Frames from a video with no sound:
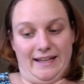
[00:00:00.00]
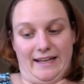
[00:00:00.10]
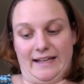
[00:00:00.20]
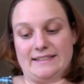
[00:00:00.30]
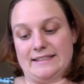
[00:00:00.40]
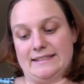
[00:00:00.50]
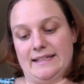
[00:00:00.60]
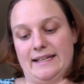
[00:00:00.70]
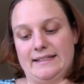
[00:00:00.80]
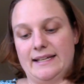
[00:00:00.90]
yeah, as I
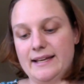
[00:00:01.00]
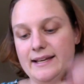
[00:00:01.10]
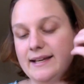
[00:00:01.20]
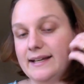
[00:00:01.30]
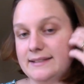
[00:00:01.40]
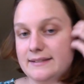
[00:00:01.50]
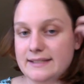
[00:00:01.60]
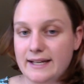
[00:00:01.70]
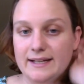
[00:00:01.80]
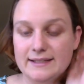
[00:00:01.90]
said, as
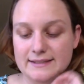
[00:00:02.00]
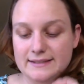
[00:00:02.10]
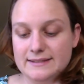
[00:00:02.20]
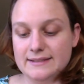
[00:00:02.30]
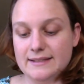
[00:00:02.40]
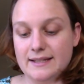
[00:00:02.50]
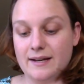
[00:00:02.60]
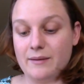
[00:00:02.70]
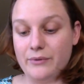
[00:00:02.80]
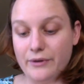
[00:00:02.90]
irritating it is that
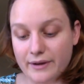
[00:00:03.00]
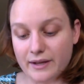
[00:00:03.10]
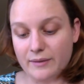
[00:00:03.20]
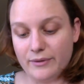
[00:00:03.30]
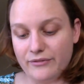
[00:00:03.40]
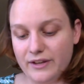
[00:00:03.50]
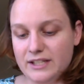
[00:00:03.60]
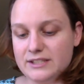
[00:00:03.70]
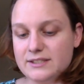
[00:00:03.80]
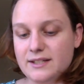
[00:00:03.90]
I'm not going to be
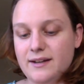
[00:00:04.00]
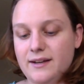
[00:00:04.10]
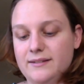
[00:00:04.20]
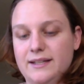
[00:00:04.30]
finished, I only